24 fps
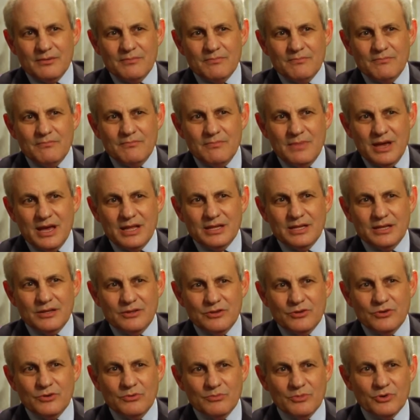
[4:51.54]
many
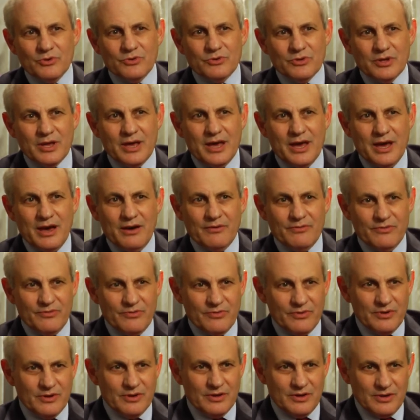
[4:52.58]
tumors have
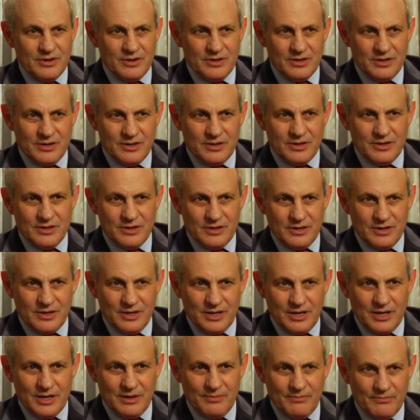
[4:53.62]

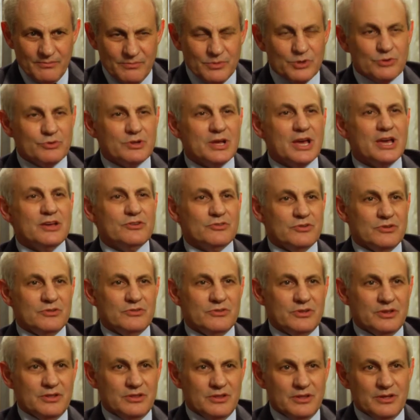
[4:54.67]
um, mutations
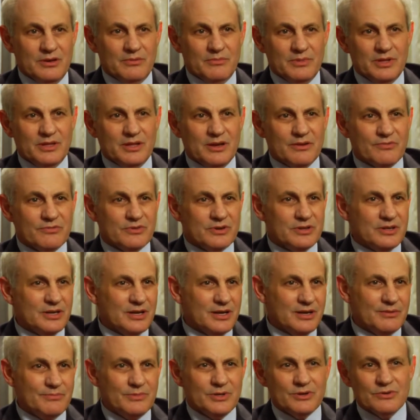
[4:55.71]
in them, and every
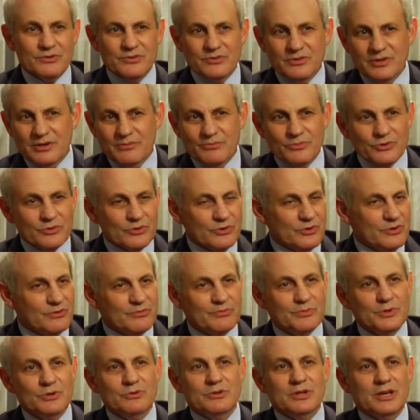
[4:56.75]
time there's some sort of
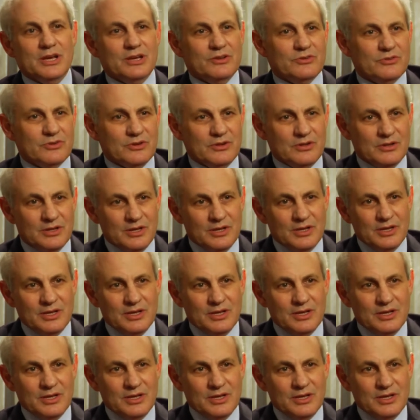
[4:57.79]
mutation,